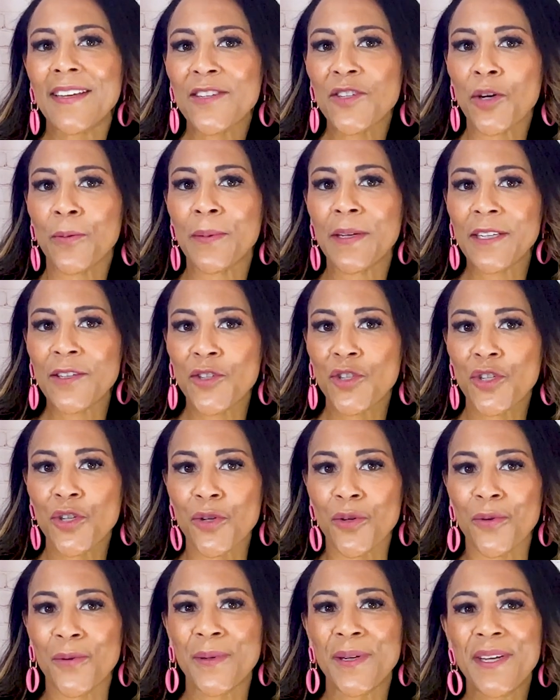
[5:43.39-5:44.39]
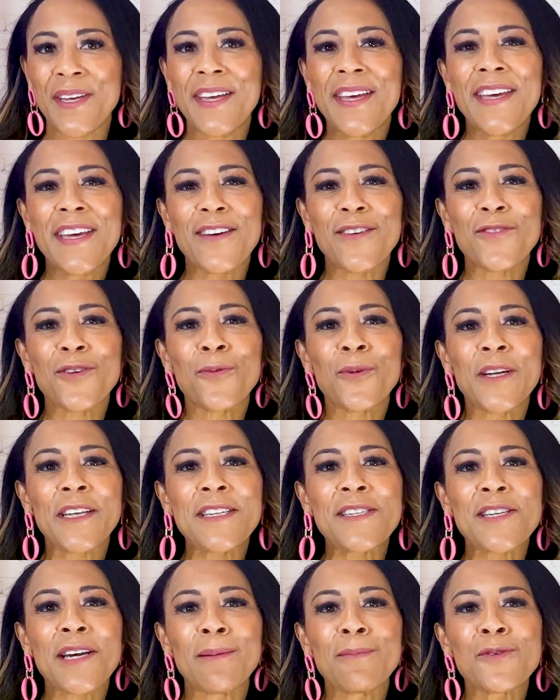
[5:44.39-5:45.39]
Topic 2. You're wanting
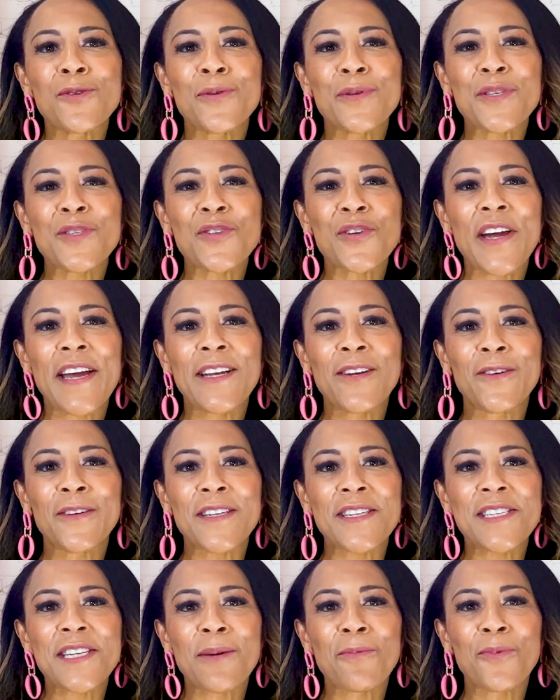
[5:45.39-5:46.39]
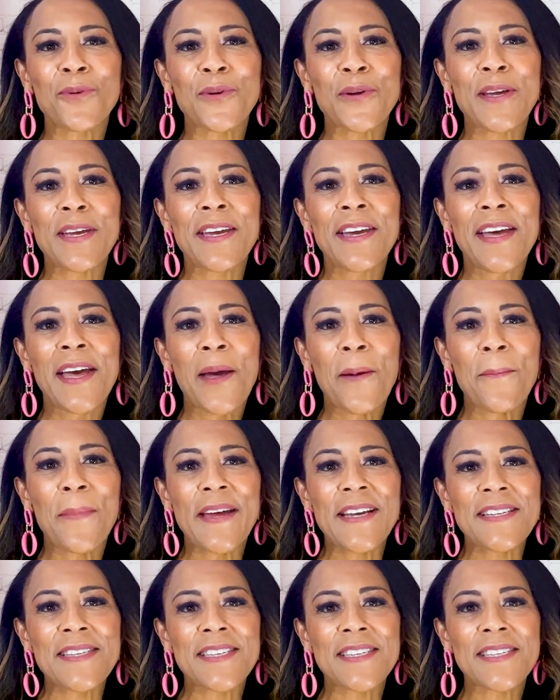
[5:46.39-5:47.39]
to come to Australia on a temporary
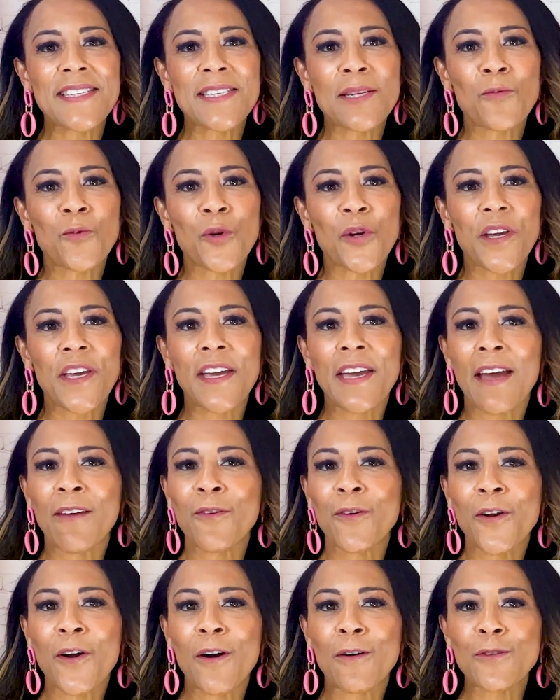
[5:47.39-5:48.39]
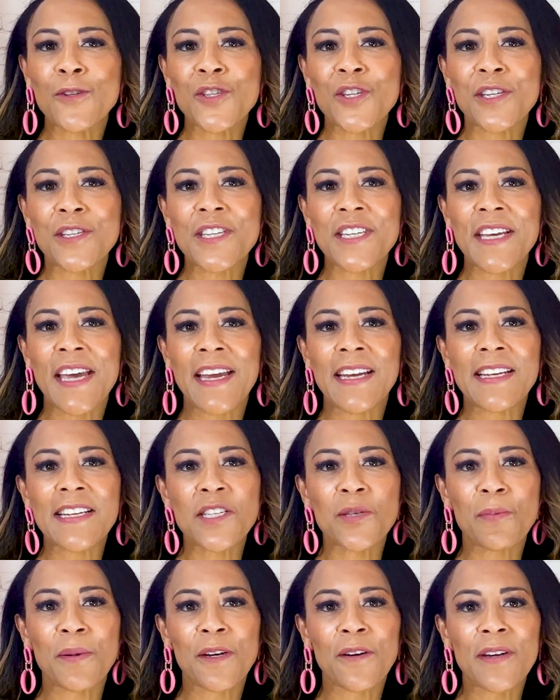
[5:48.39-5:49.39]
basis and working agriculture to gain
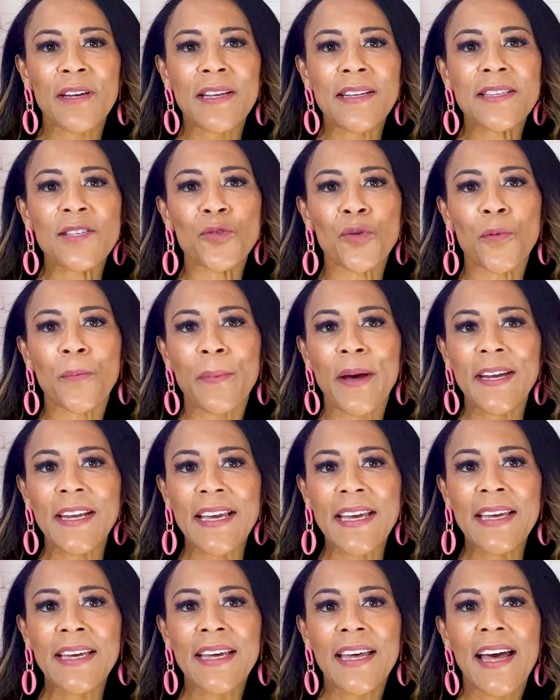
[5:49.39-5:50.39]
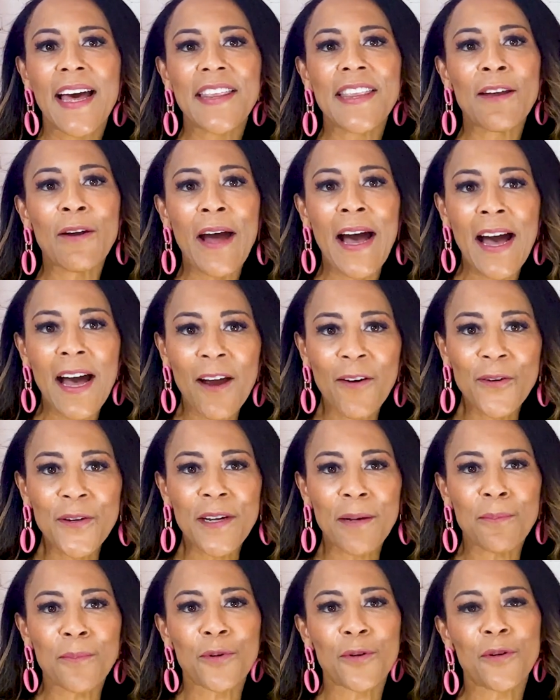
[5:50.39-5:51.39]
experience or money, there are a
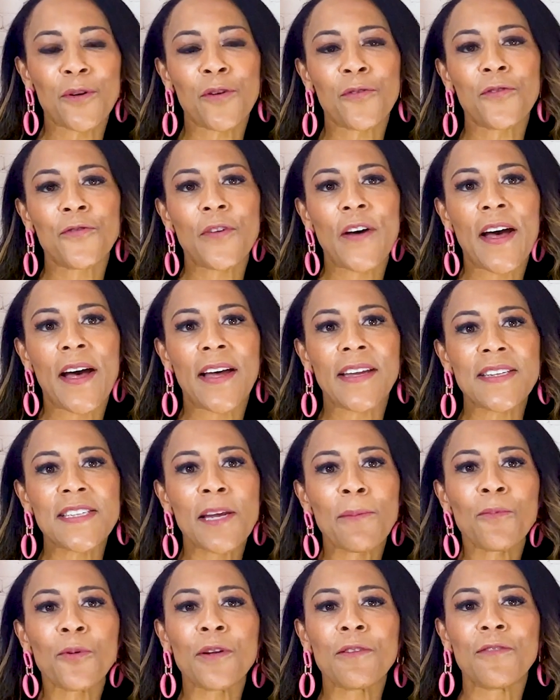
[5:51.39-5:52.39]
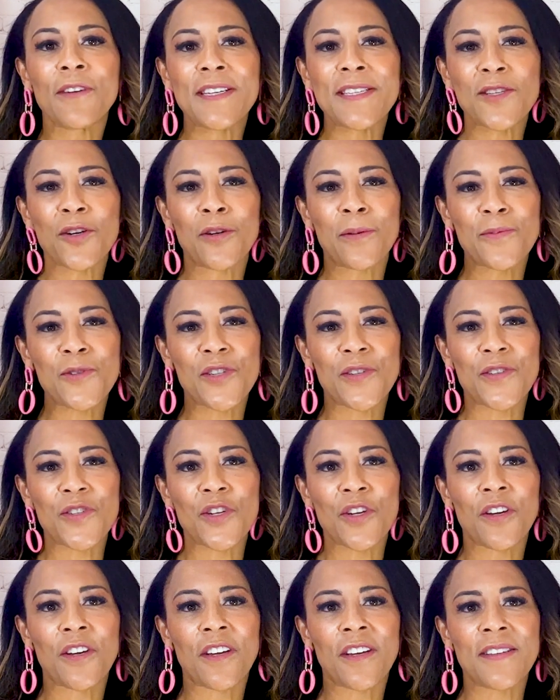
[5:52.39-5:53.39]
number of temporary visa options
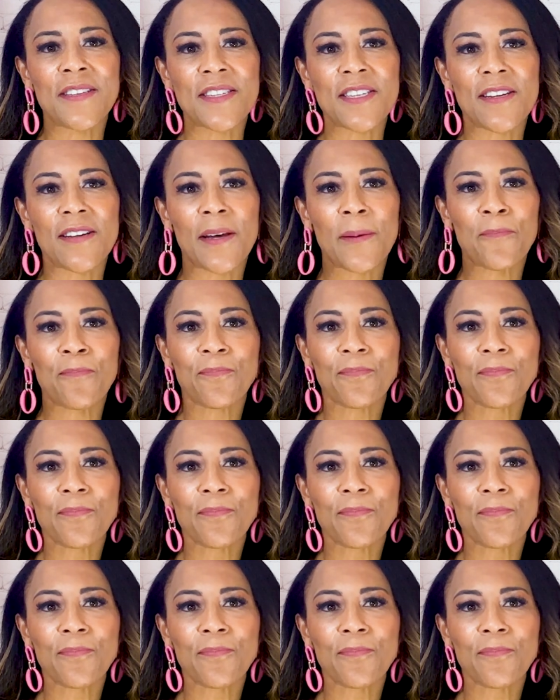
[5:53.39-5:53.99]
you can consider.